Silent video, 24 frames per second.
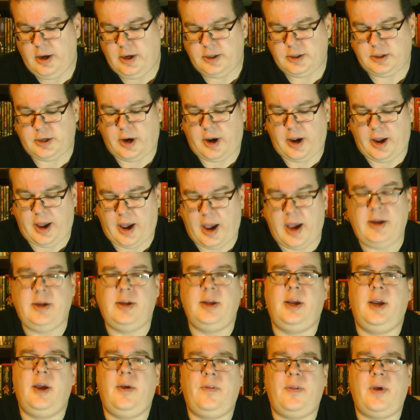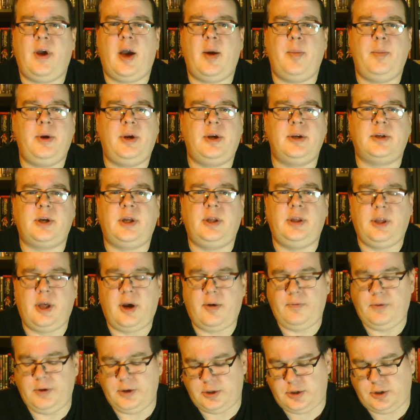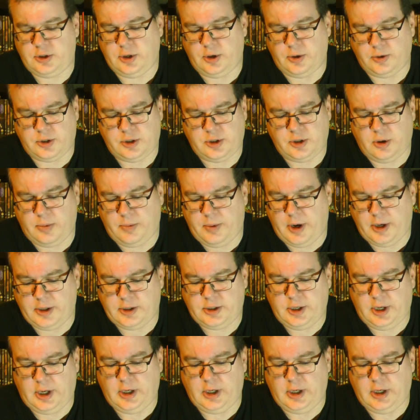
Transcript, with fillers: So I had to get that because I love this show so much.